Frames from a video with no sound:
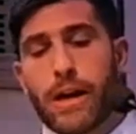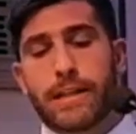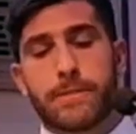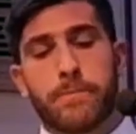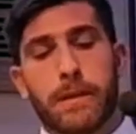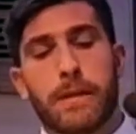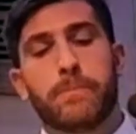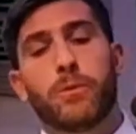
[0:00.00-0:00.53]

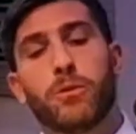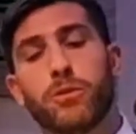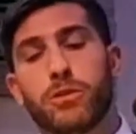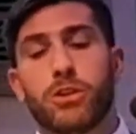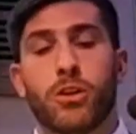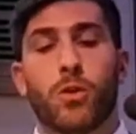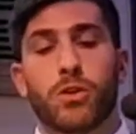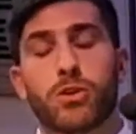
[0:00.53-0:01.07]
attracts
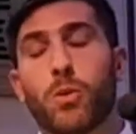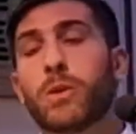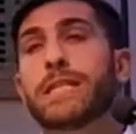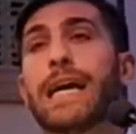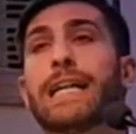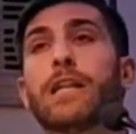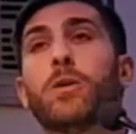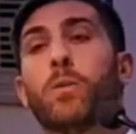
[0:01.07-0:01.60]
people, you know, so
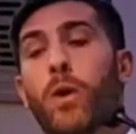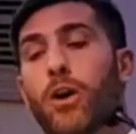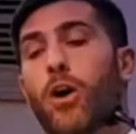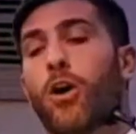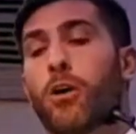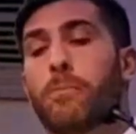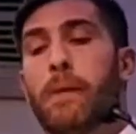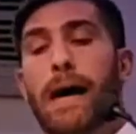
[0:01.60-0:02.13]
exactly what
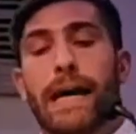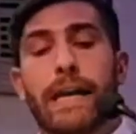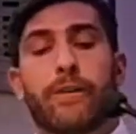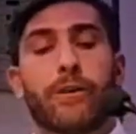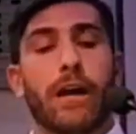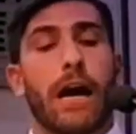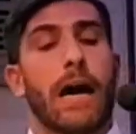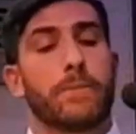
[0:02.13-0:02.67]
are
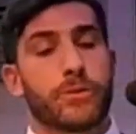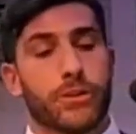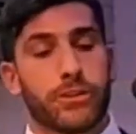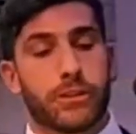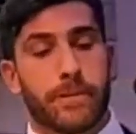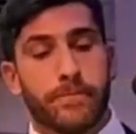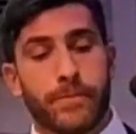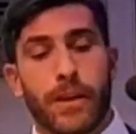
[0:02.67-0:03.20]
binary
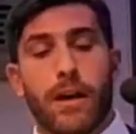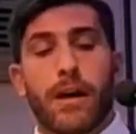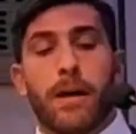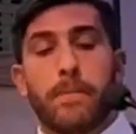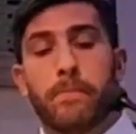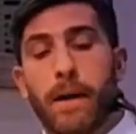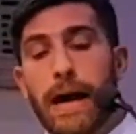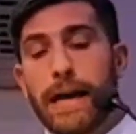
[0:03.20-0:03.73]
options?
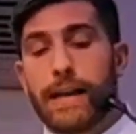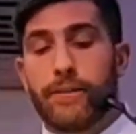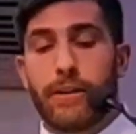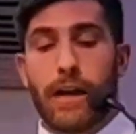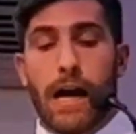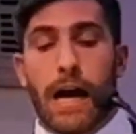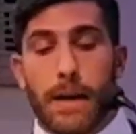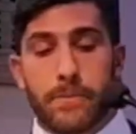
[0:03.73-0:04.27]

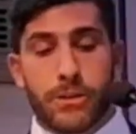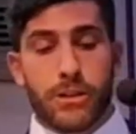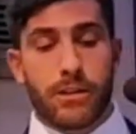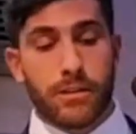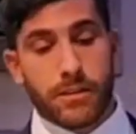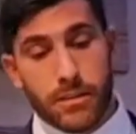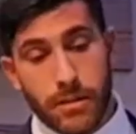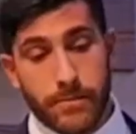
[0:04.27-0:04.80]
Binary
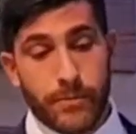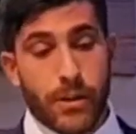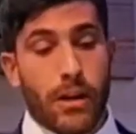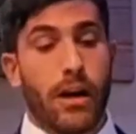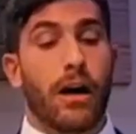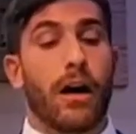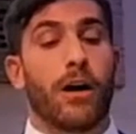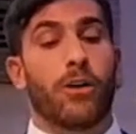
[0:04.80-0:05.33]
options
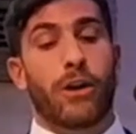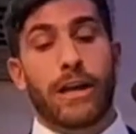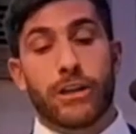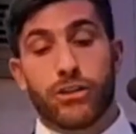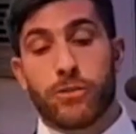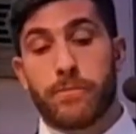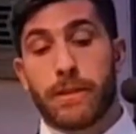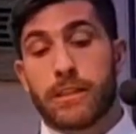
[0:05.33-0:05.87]
are
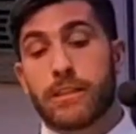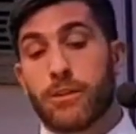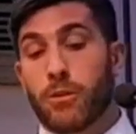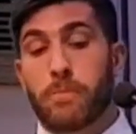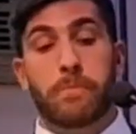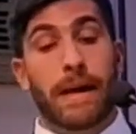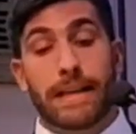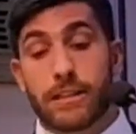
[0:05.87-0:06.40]
instruments
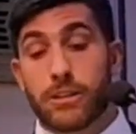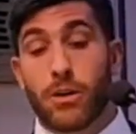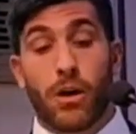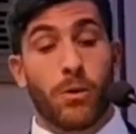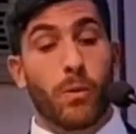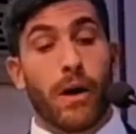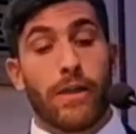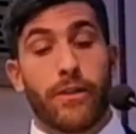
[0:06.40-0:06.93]
that
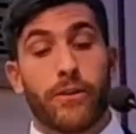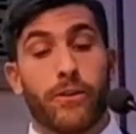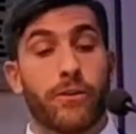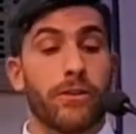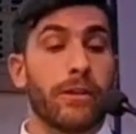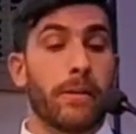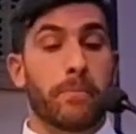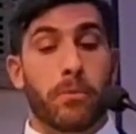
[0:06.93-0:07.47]
bets on
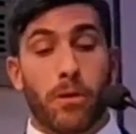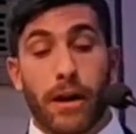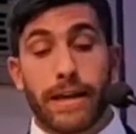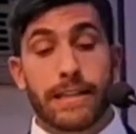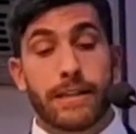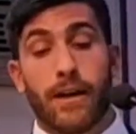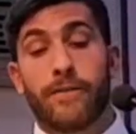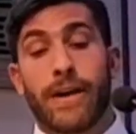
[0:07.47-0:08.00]
whether the
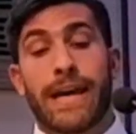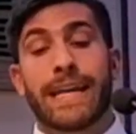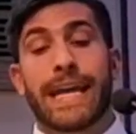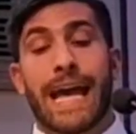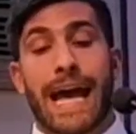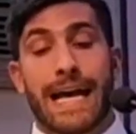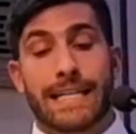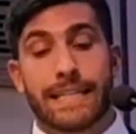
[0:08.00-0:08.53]
price of
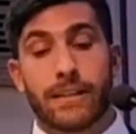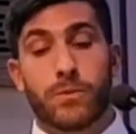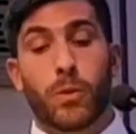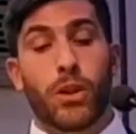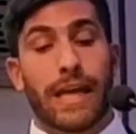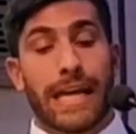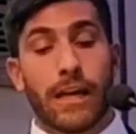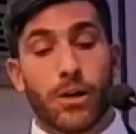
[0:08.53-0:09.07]
any
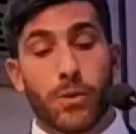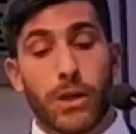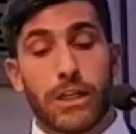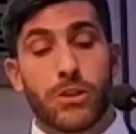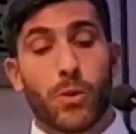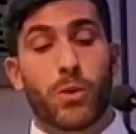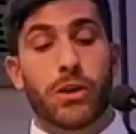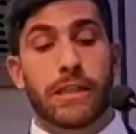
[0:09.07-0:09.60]
asset will
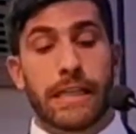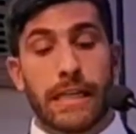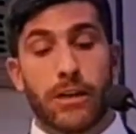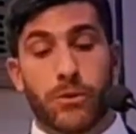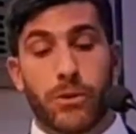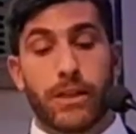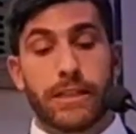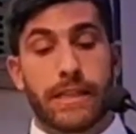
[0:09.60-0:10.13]
increase or
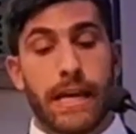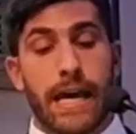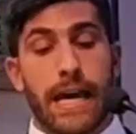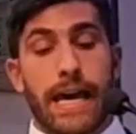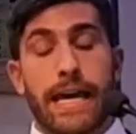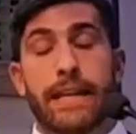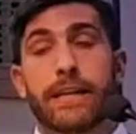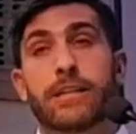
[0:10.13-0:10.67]
decrease
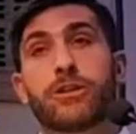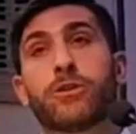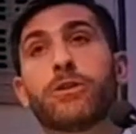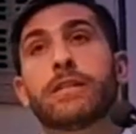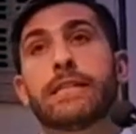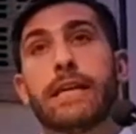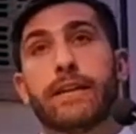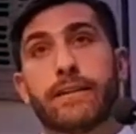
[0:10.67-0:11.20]
in a
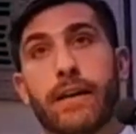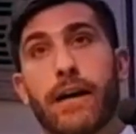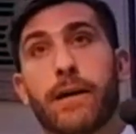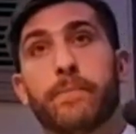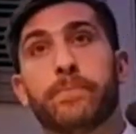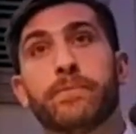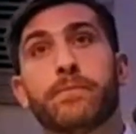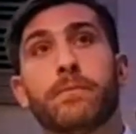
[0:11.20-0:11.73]
certain set of
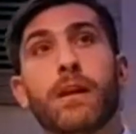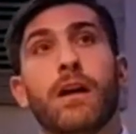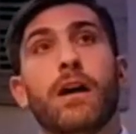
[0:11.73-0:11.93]
time.